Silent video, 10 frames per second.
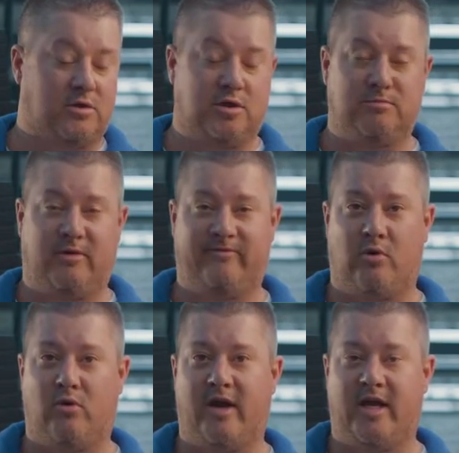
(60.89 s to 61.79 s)
excuse me,
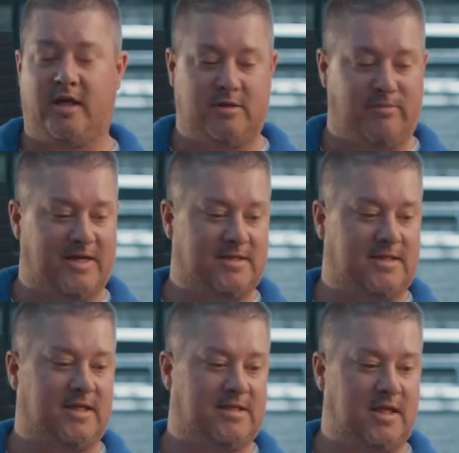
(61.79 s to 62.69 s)
four inch by
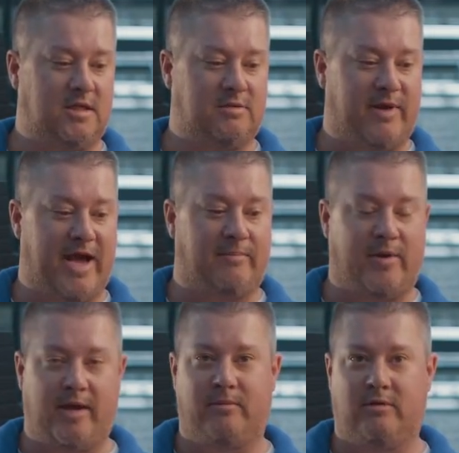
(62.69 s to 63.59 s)
six inch pad of
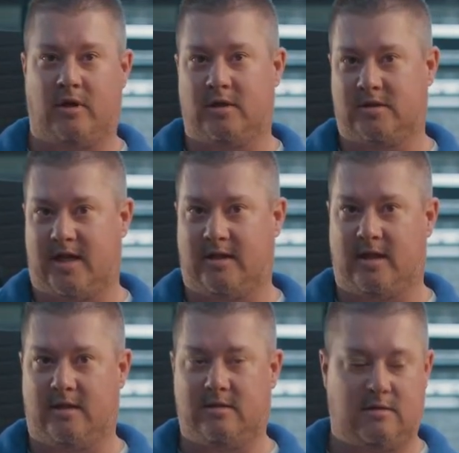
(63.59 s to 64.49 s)
paper that looks like
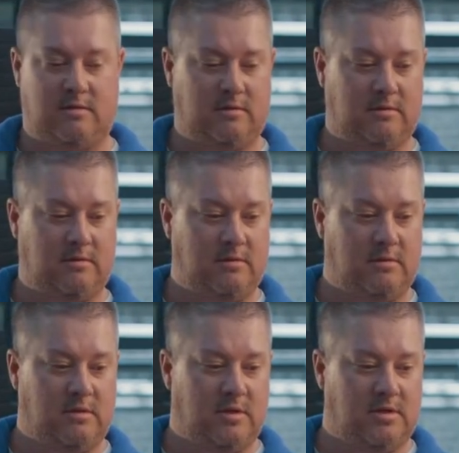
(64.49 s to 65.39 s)
this.
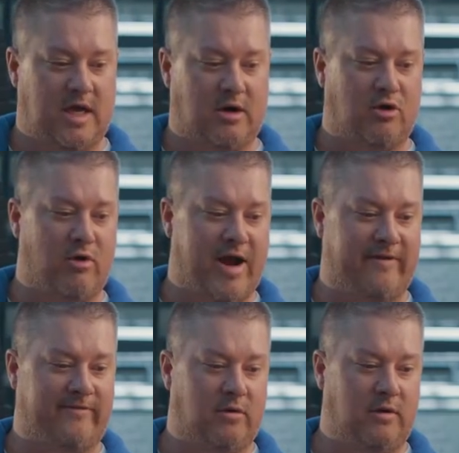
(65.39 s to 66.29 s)
It's got a
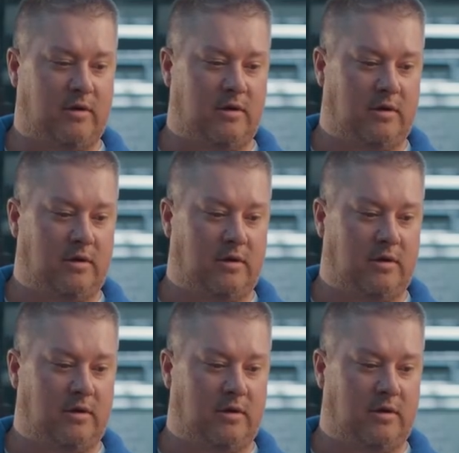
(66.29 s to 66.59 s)
graph on it.